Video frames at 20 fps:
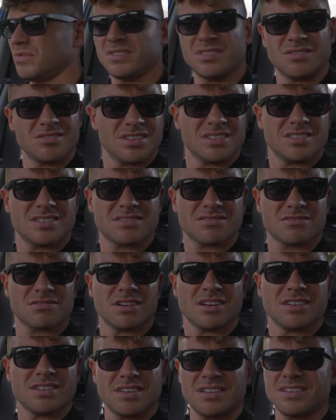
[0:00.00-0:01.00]
We do need to
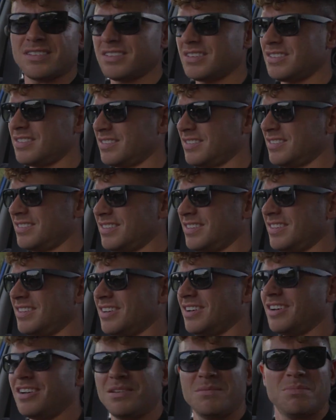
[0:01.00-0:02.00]
try it in
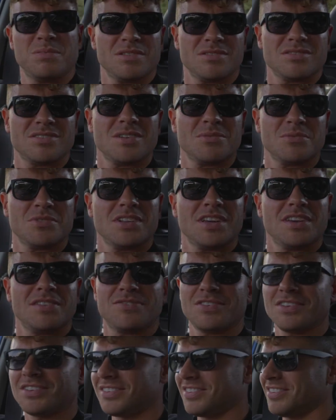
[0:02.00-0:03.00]
high boost, don't we,
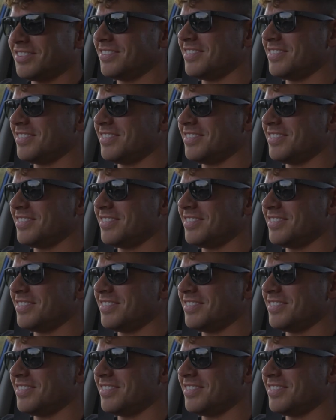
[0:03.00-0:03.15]
Nathan?